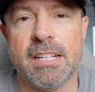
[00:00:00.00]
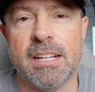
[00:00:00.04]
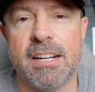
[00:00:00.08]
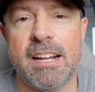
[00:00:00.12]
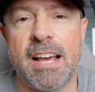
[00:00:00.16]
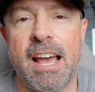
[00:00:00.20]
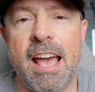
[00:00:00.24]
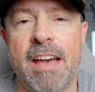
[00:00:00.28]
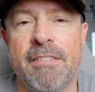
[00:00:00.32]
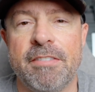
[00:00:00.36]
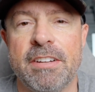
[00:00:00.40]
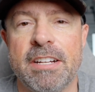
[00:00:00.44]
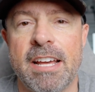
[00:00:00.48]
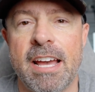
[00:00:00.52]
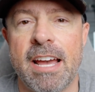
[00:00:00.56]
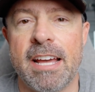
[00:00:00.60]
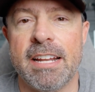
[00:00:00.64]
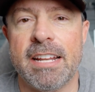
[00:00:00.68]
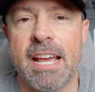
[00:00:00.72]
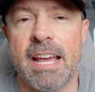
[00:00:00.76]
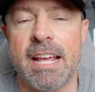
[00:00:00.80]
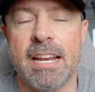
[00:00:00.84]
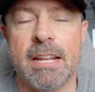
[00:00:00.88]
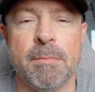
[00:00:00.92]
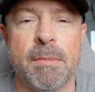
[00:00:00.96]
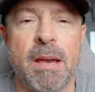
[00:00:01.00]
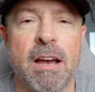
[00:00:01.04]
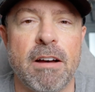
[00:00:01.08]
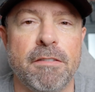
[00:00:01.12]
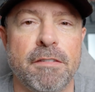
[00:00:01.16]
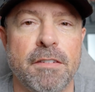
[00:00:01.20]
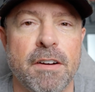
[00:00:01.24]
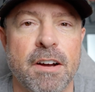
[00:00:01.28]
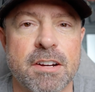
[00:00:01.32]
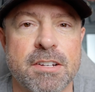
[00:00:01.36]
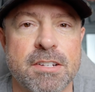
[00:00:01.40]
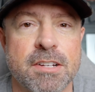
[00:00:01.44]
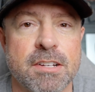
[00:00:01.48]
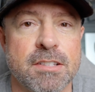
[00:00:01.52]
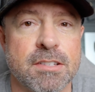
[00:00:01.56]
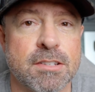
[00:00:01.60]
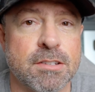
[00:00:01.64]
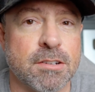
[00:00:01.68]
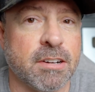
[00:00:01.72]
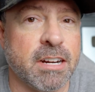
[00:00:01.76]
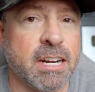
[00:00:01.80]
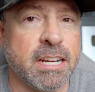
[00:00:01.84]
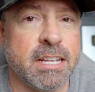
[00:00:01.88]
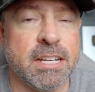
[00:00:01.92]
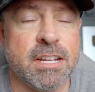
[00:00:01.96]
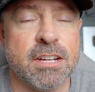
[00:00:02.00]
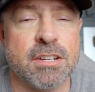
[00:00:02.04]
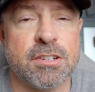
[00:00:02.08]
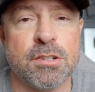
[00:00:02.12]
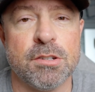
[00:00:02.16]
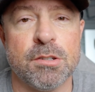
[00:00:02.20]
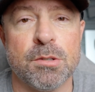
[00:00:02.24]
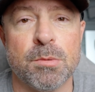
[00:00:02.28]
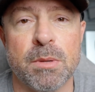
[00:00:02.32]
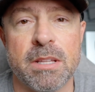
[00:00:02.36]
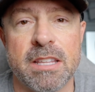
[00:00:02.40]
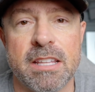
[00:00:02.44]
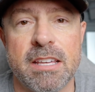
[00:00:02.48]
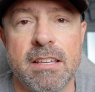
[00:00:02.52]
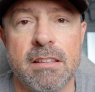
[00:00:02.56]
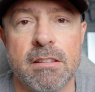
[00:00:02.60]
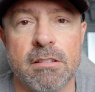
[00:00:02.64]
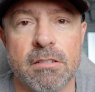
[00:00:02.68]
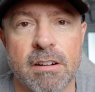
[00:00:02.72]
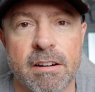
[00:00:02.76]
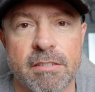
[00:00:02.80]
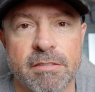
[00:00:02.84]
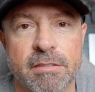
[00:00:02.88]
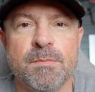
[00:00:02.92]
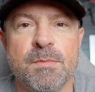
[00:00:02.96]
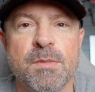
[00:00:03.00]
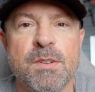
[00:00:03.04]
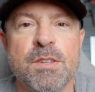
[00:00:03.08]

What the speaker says: and I haven't had any malfunctions or any issues with either of them.